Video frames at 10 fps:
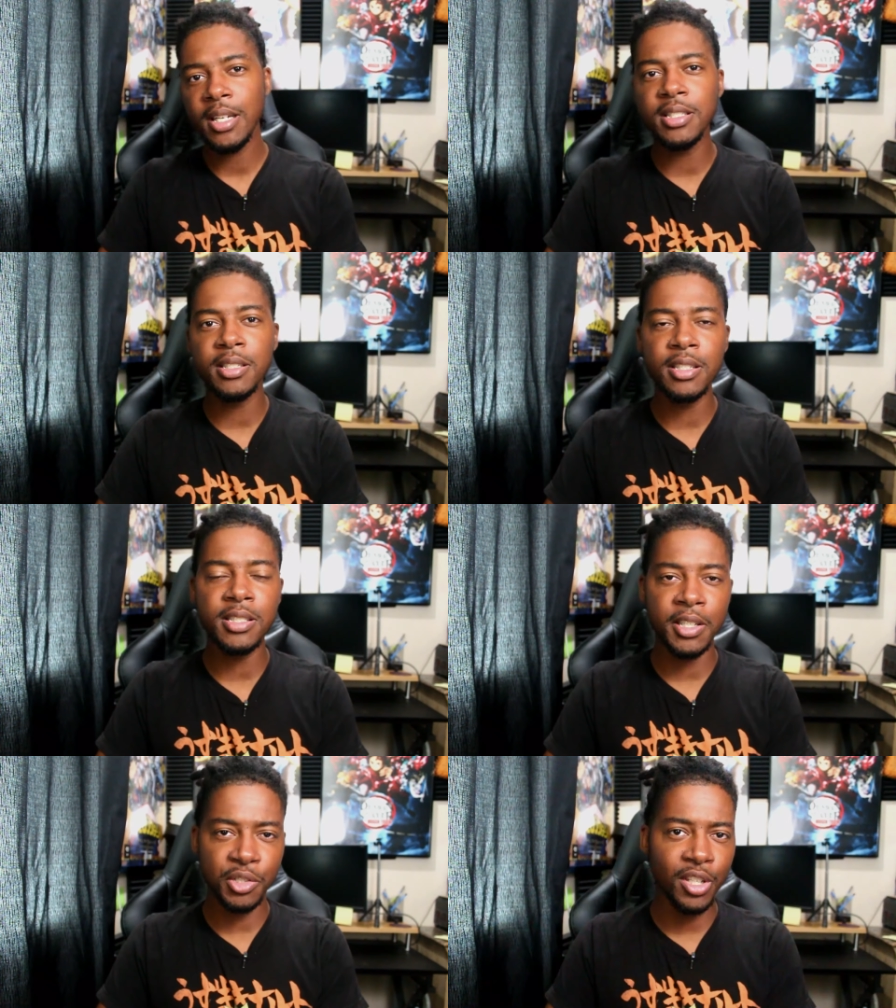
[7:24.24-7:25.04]
it's a good
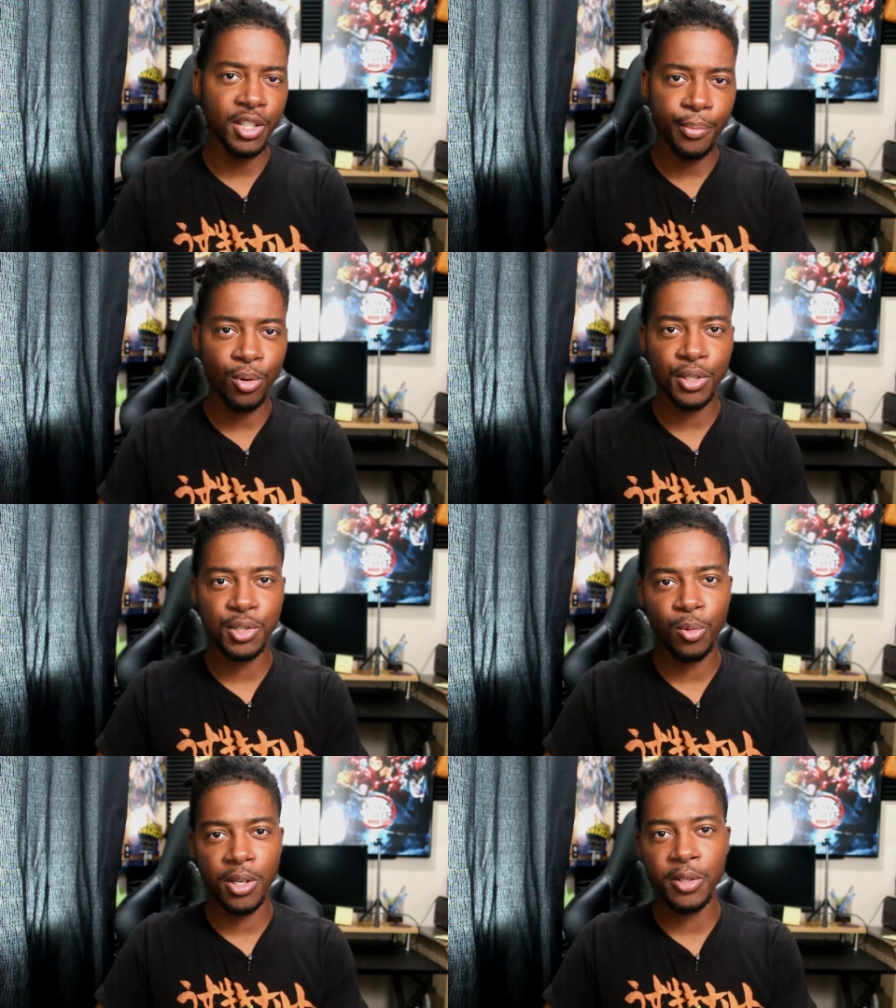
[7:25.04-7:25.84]
chance you're at that point
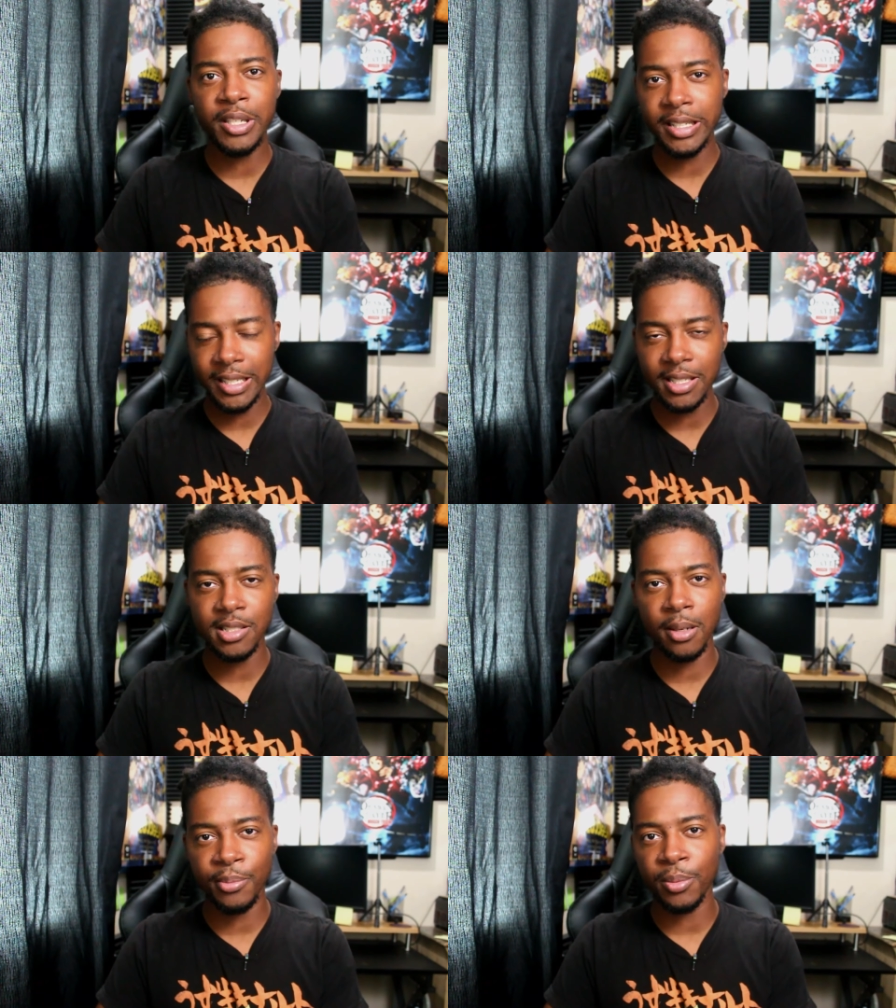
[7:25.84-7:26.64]
to where you need to eat
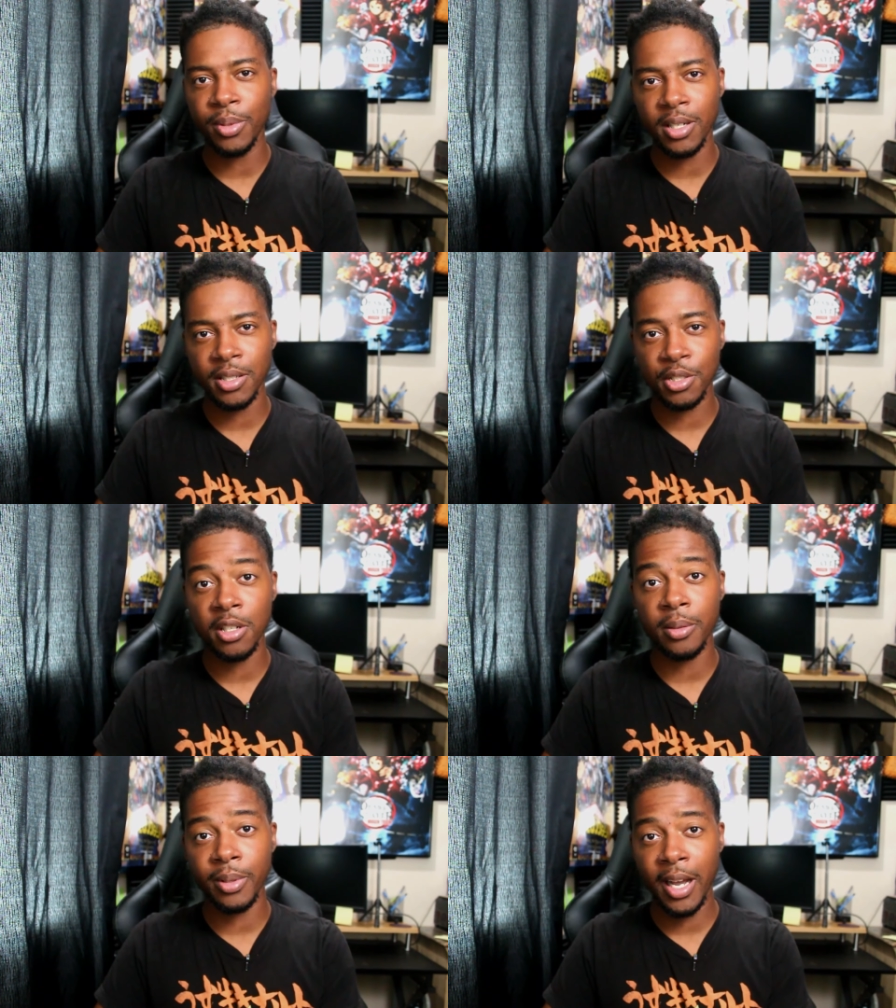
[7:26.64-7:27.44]
something because you're
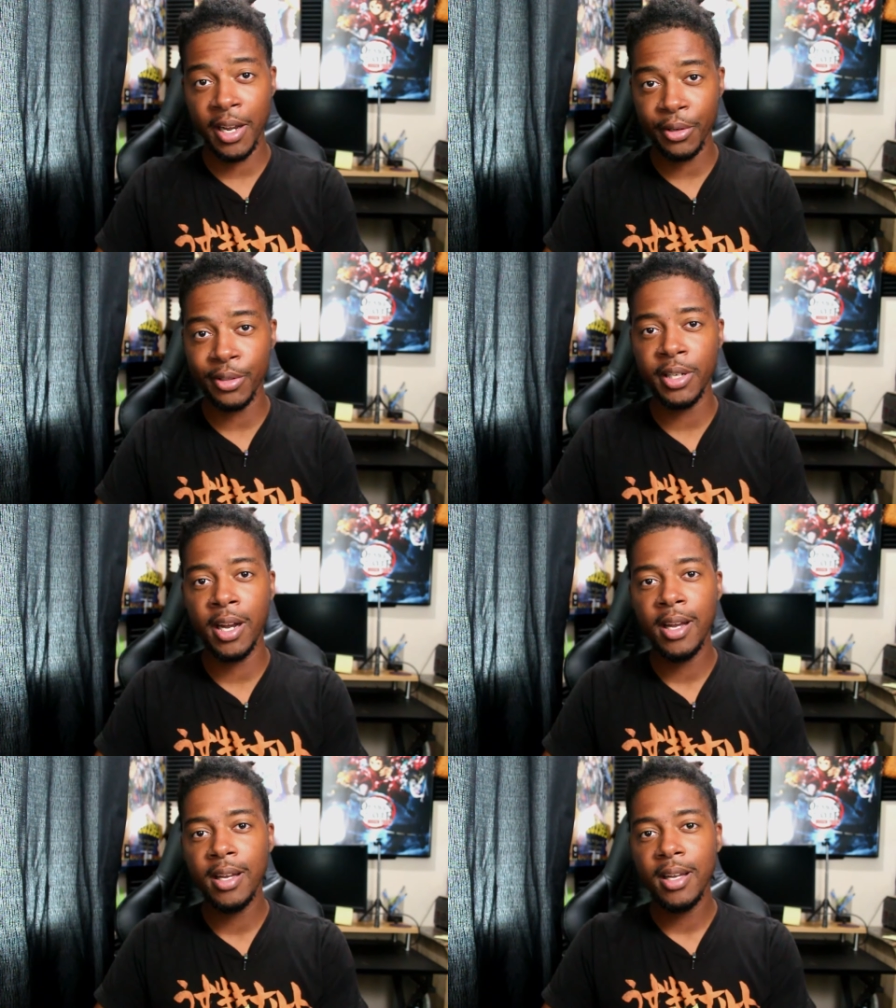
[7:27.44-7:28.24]
gonna be hangry.
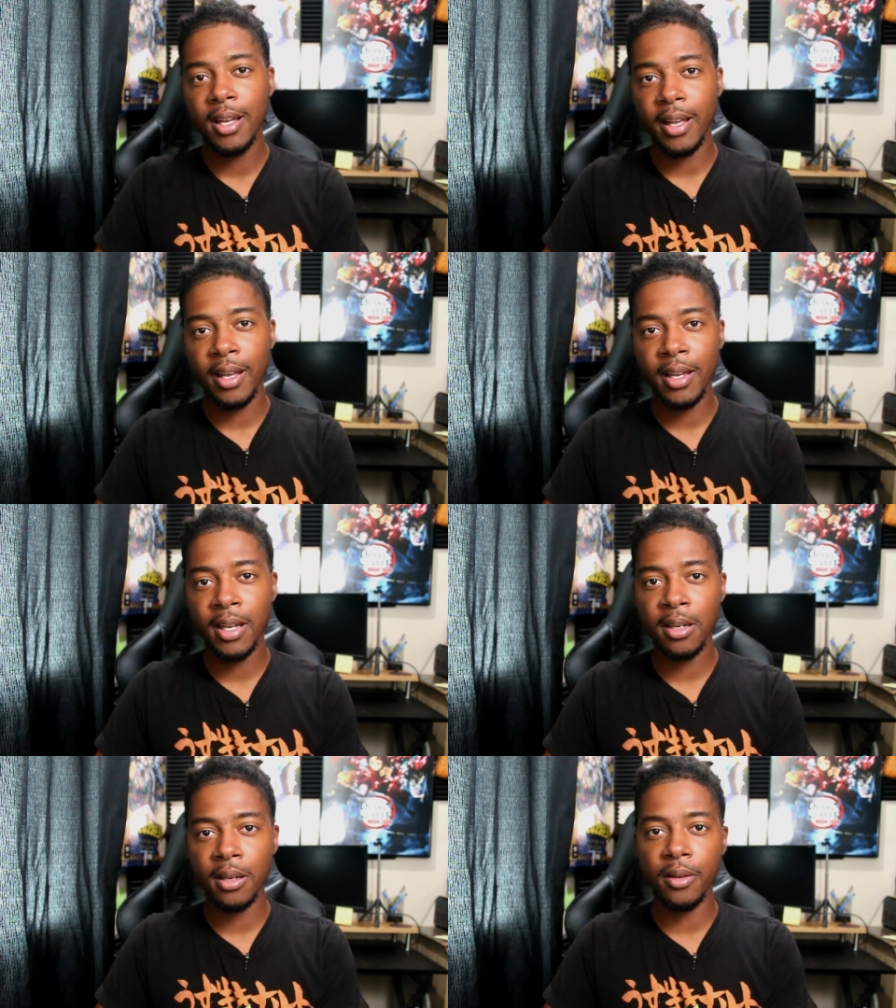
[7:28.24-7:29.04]

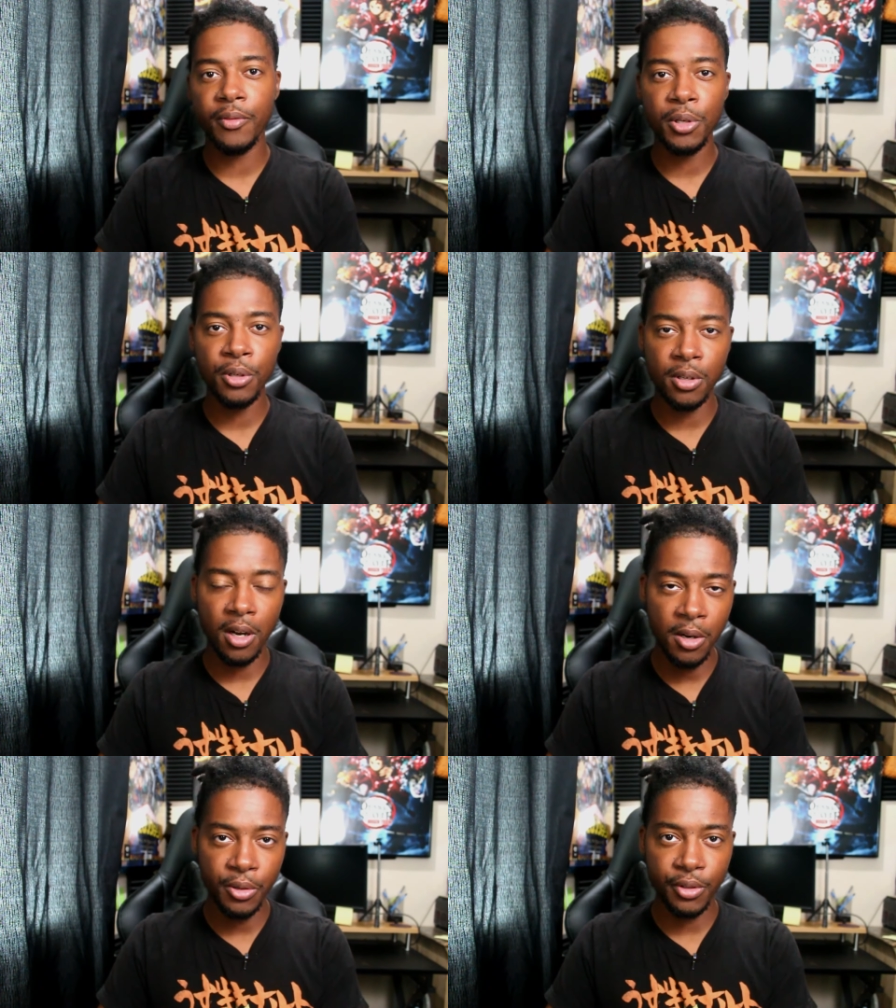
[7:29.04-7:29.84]
And if you're
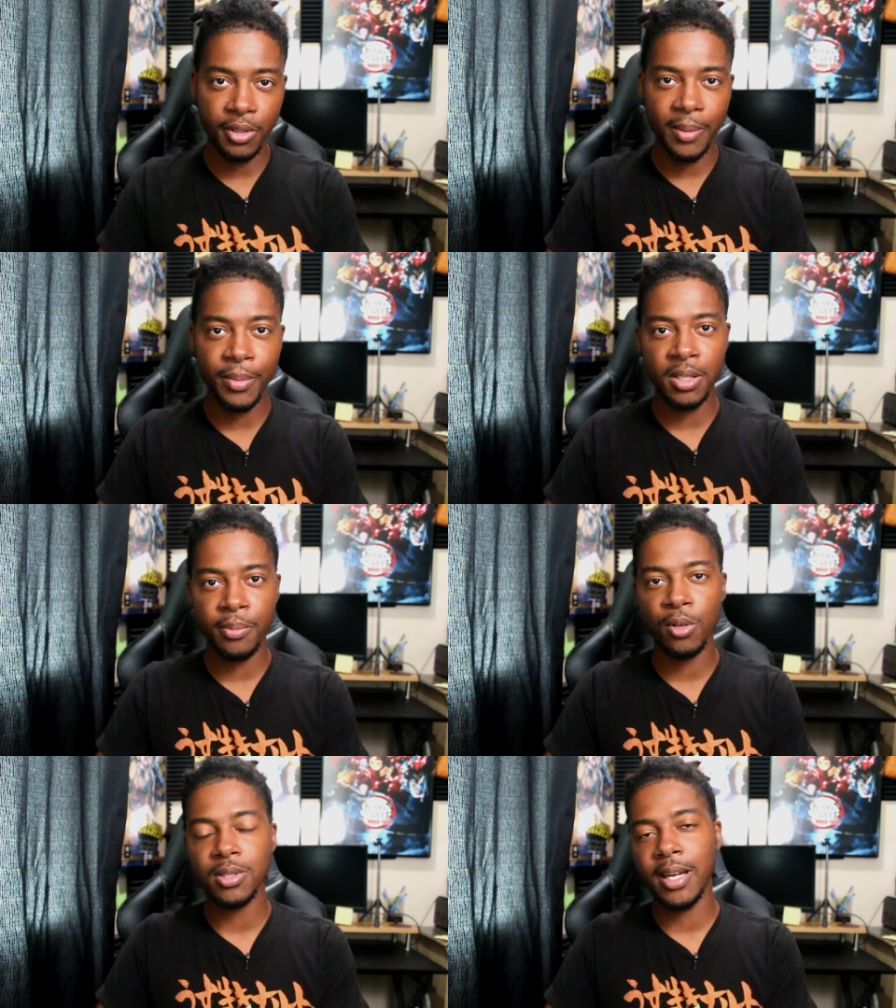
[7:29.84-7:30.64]
hungry, that
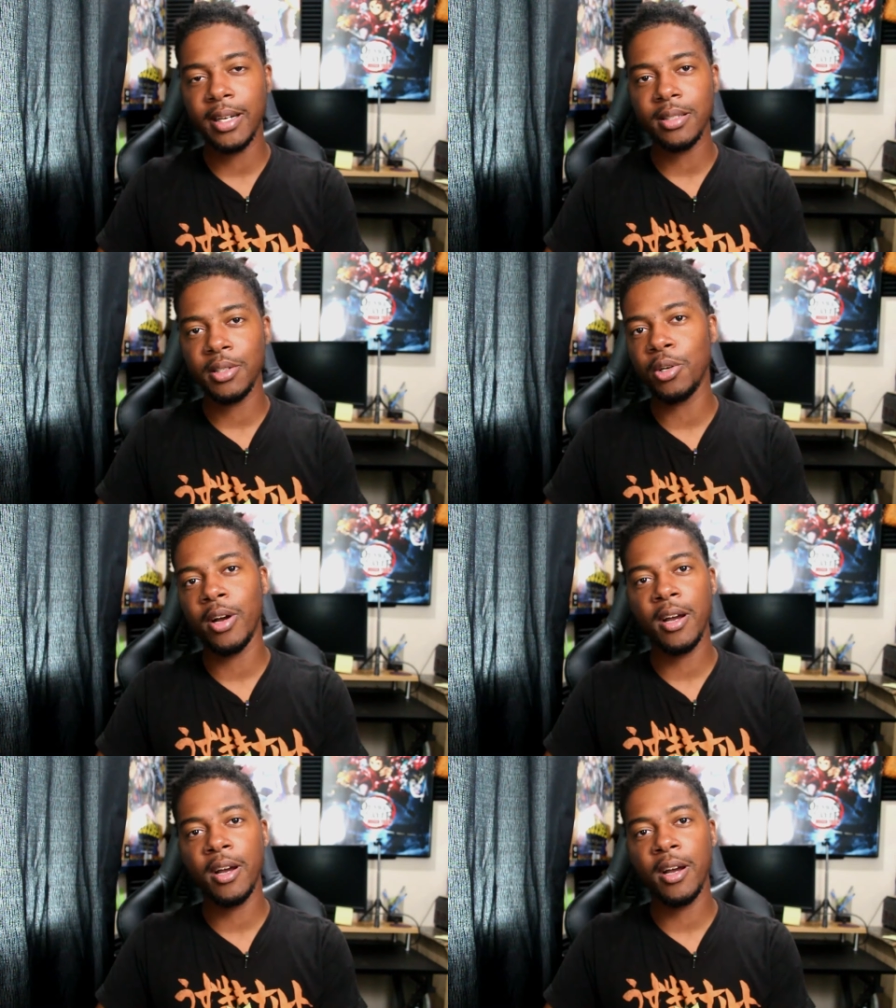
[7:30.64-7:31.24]
means most likely you don't